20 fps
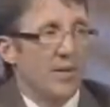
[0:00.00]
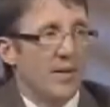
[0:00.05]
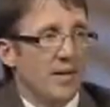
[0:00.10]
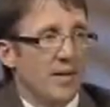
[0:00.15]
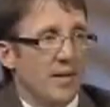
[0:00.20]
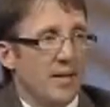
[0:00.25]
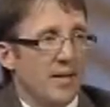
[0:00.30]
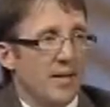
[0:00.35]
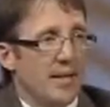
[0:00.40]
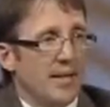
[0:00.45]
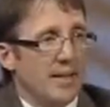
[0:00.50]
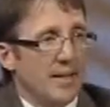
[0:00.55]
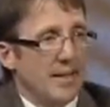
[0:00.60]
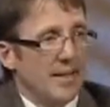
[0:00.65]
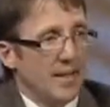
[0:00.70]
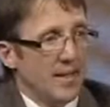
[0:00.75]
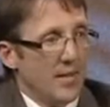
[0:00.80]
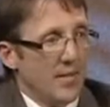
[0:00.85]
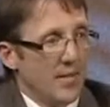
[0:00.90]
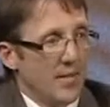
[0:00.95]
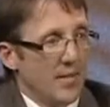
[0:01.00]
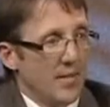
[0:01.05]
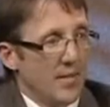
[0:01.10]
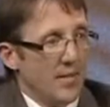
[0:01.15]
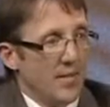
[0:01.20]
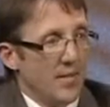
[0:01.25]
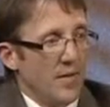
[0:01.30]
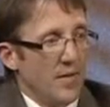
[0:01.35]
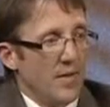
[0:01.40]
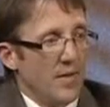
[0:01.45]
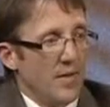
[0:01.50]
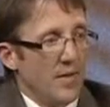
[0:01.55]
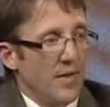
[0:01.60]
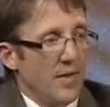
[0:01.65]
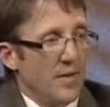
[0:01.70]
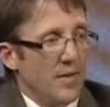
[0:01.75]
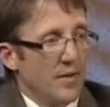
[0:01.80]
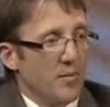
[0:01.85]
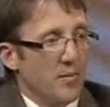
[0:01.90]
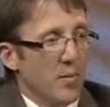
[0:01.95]
out.
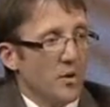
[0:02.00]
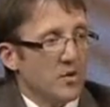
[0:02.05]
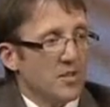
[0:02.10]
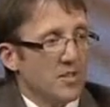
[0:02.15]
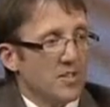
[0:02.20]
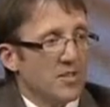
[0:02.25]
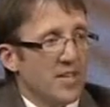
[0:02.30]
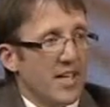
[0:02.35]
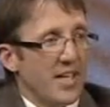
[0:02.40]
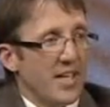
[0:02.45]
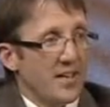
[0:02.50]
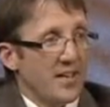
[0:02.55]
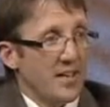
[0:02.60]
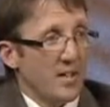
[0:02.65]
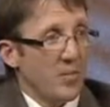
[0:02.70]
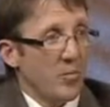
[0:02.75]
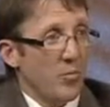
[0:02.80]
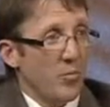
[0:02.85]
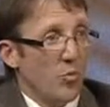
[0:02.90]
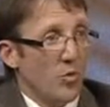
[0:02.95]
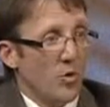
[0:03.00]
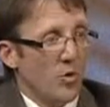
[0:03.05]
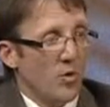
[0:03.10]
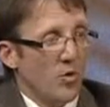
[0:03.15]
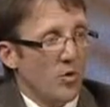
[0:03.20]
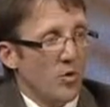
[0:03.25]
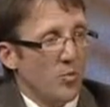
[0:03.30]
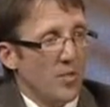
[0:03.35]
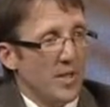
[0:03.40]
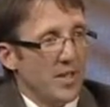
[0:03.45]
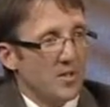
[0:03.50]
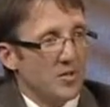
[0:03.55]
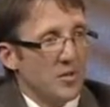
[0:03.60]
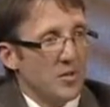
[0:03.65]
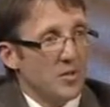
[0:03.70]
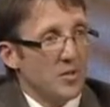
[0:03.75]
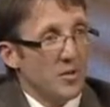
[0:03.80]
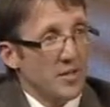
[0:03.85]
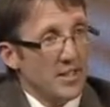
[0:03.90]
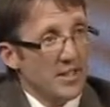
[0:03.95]
The most exciting thing with orthopedic
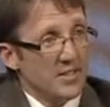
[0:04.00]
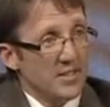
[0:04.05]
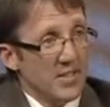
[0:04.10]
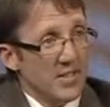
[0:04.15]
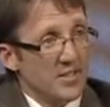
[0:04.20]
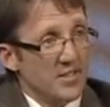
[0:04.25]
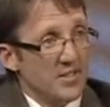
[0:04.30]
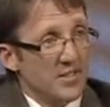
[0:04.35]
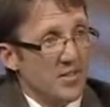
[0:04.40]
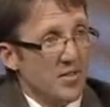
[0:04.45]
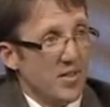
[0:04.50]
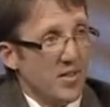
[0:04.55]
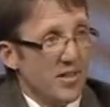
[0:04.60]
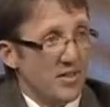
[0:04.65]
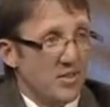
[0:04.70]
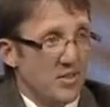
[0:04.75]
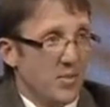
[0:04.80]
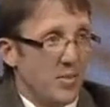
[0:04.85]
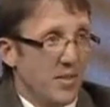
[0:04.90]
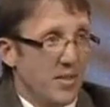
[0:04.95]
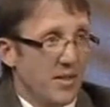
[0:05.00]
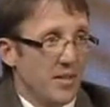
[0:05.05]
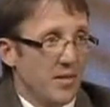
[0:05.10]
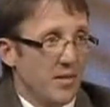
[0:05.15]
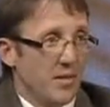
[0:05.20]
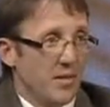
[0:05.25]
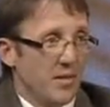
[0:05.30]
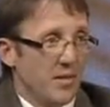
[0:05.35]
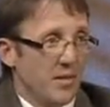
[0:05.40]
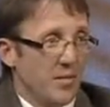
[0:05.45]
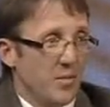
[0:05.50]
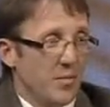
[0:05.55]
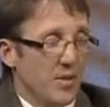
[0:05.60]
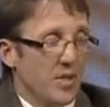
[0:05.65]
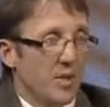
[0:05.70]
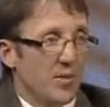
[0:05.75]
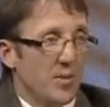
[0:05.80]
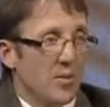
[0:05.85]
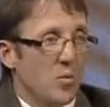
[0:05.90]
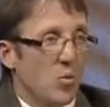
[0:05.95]
surgery these days is things are
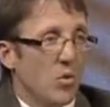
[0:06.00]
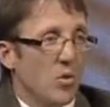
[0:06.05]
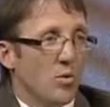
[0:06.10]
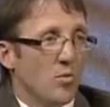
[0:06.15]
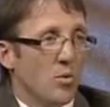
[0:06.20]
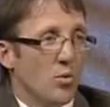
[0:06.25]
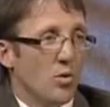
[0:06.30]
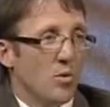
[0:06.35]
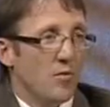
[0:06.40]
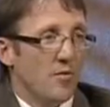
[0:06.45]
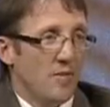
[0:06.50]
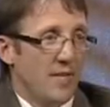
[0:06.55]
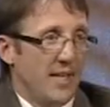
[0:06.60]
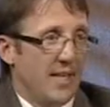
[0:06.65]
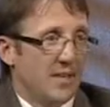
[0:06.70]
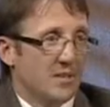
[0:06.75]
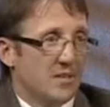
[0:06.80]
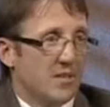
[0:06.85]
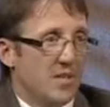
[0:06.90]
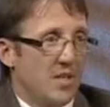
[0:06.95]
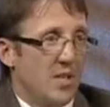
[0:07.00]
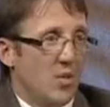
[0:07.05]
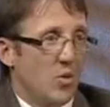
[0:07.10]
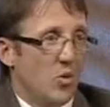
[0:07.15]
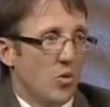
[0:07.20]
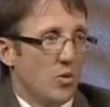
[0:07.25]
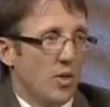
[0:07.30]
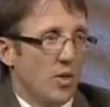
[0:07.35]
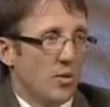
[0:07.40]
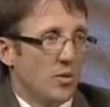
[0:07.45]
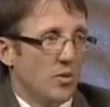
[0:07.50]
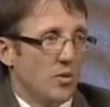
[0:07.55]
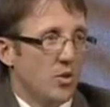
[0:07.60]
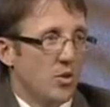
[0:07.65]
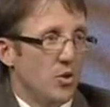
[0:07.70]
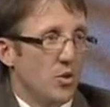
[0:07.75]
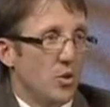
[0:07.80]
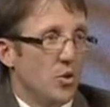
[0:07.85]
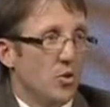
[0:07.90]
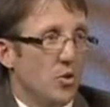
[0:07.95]
becoming more and more advanced. We're able to
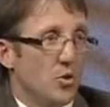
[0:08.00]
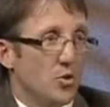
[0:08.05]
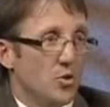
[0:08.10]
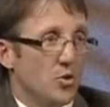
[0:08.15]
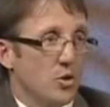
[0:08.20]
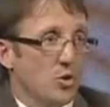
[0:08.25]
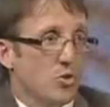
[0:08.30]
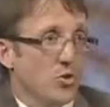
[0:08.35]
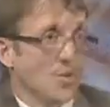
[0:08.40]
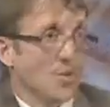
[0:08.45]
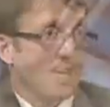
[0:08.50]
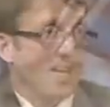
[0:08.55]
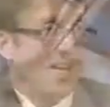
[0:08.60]
do those surgeries